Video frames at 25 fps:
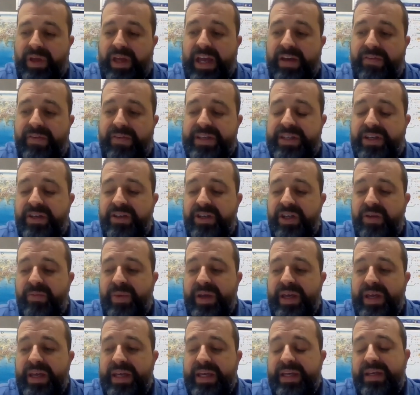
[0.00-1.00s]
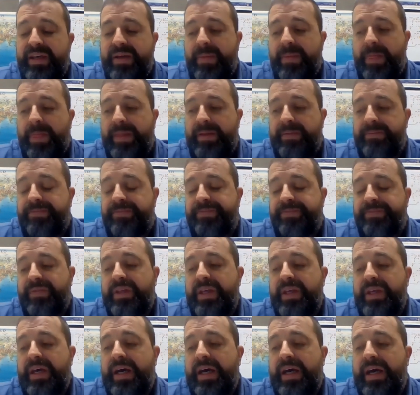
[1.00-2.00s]
If it's going to be
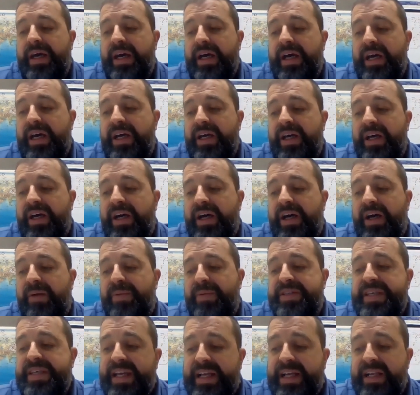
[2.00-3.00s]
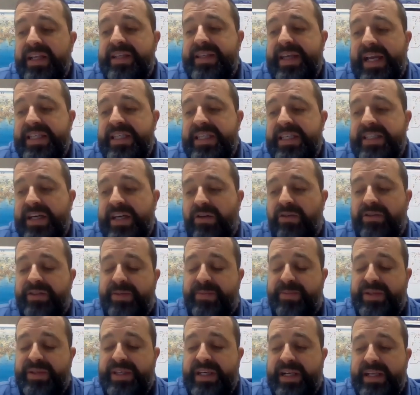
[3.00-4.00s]
a particular data set or
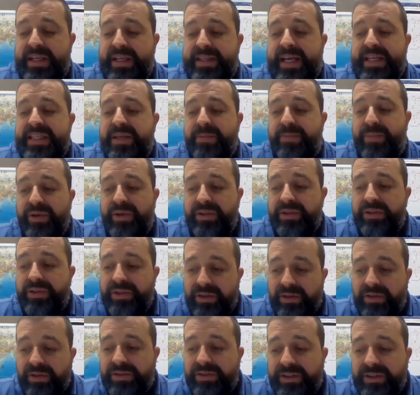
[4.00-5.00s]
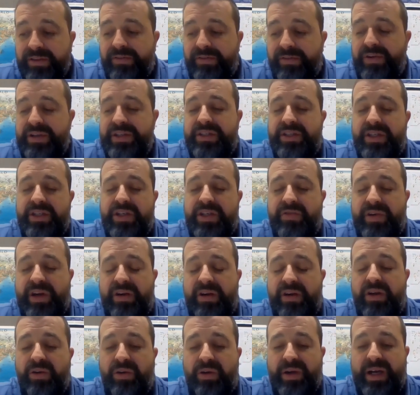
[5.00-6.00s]
particular data bundles, for instance,
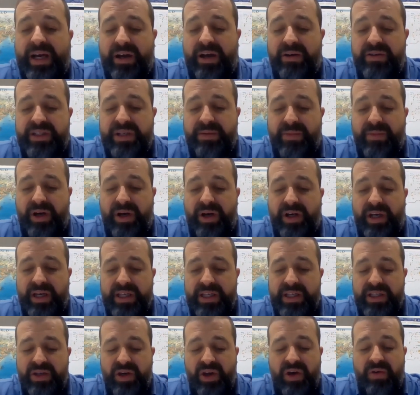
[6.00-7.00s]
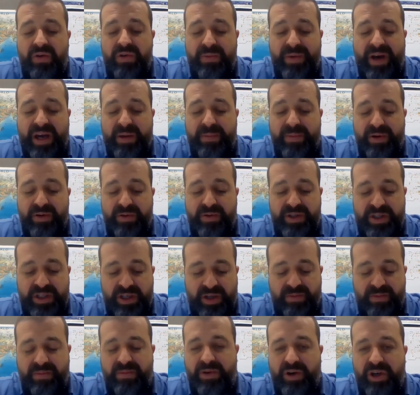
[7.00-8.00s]
around local housing markets, we might put
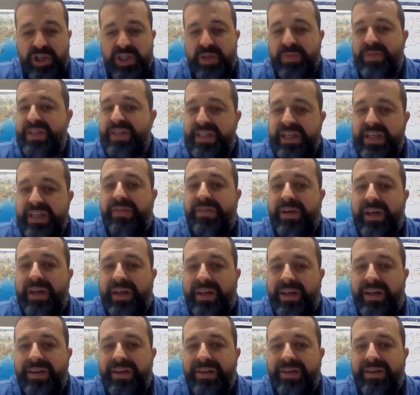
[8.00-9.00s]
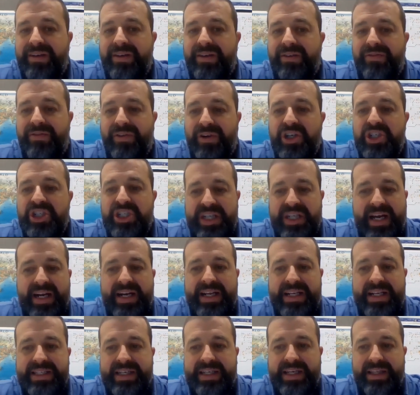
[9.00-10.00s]
some more specific
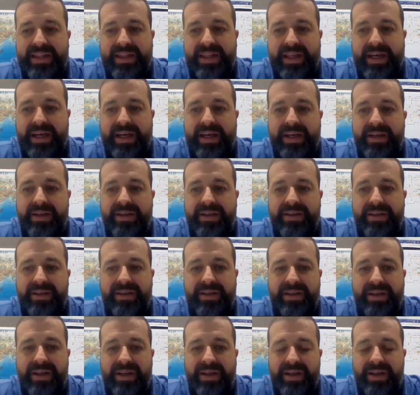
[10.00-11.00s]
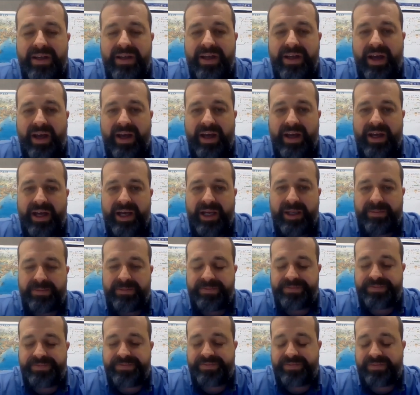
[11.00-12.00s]
functionality in there
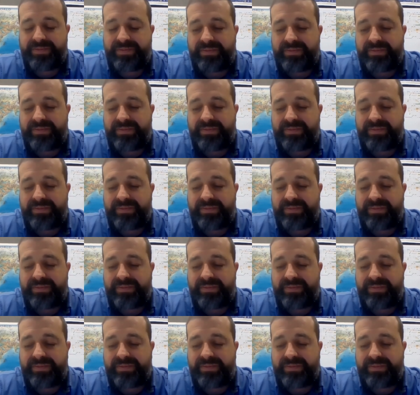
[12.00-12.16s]
and